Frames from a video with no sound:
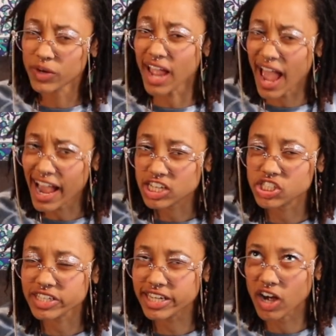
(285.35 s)
We
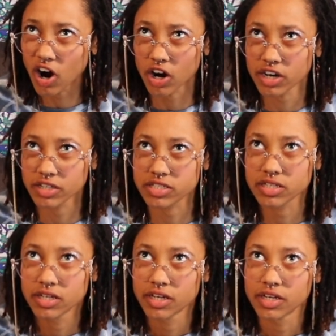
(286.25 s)
actually
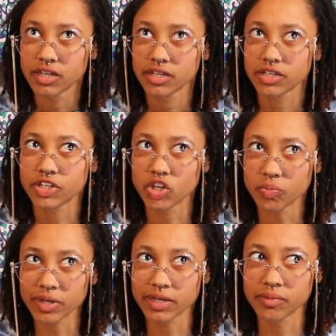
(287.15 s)
aren't
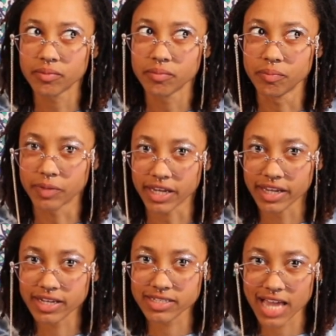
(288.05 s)
human
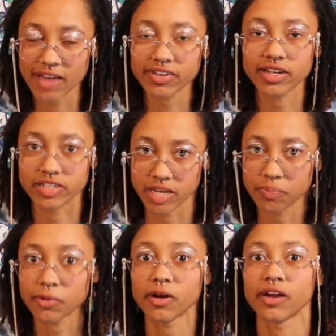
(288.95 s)
beings having a
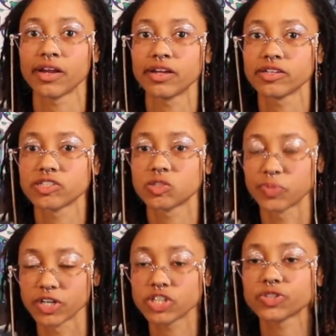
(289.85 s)
temporary
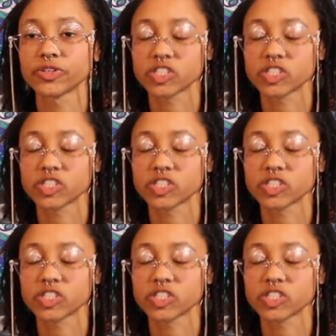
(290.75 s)
spiritual